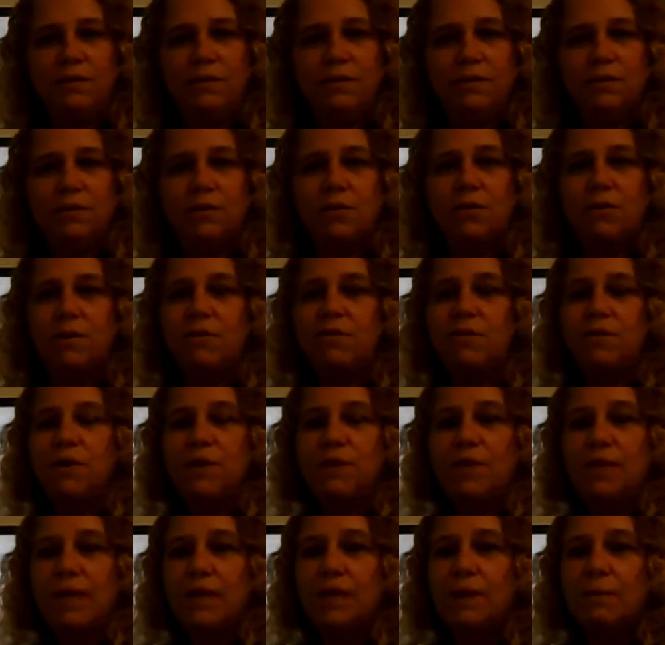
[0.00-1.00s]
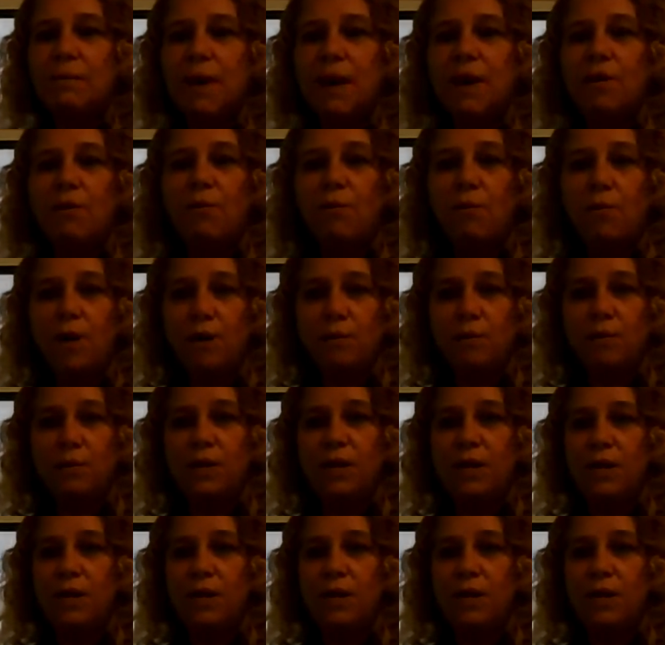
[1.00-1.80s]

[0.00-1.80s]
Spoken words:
So if we think about what we